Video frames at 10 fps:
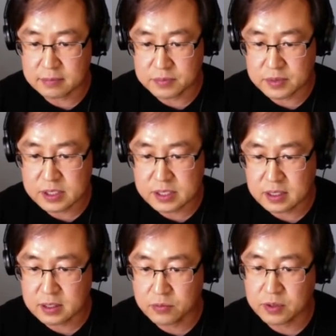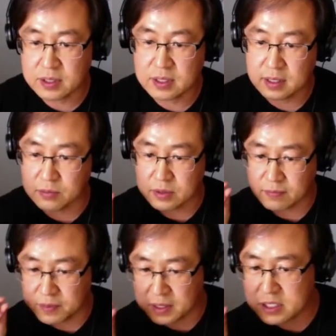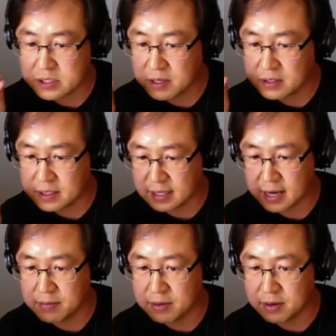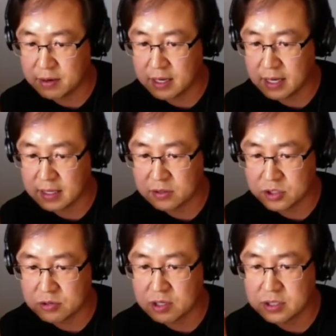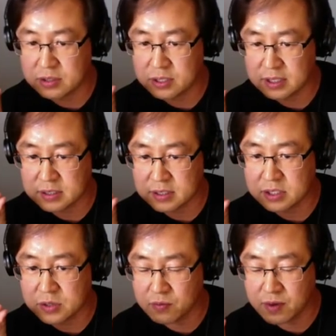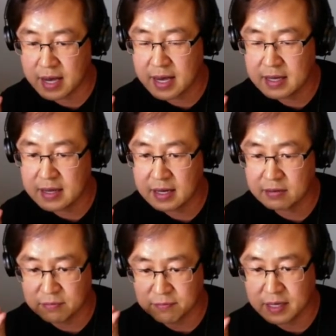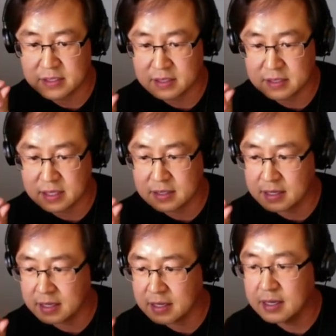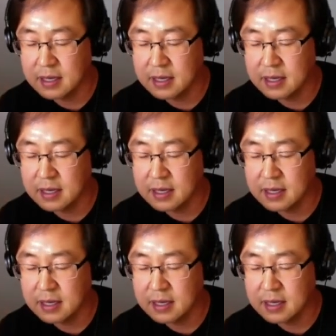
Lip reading: silk with a very small diameter and structured in such a way that it reflects the sunlight.